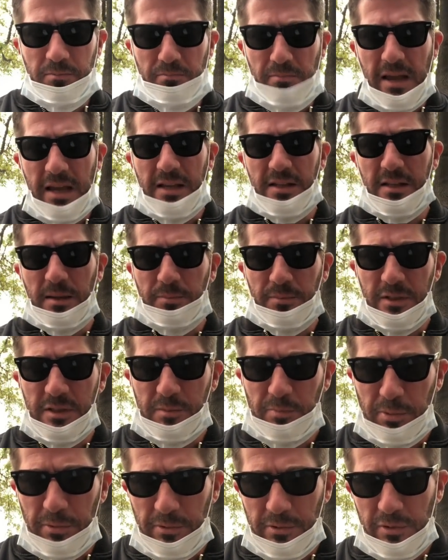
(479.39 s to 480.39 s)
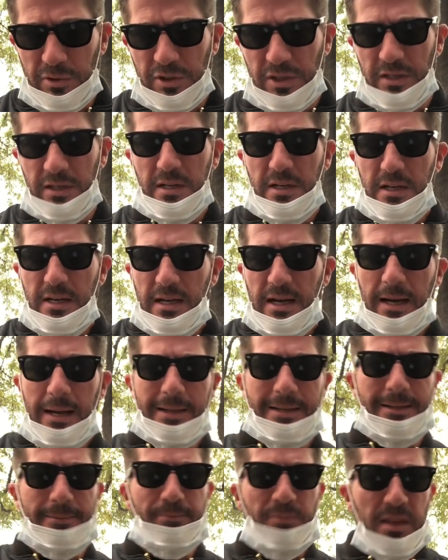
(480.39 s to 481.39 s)
makes up this pollution.
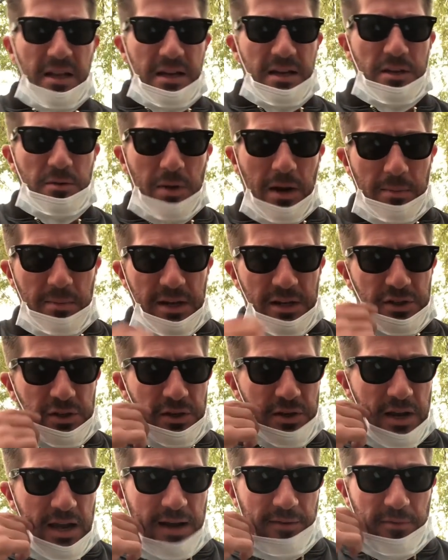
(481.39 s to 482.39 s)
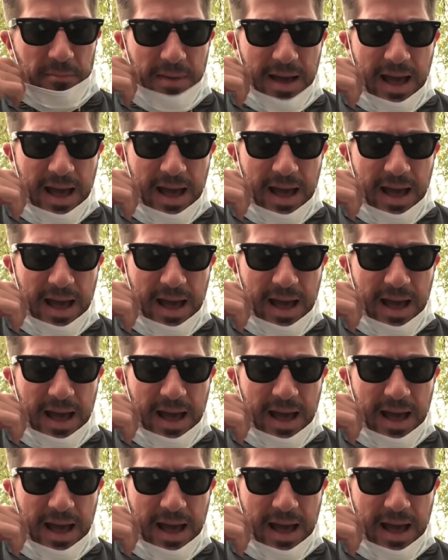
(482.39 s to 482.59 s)
You want to make sure you have a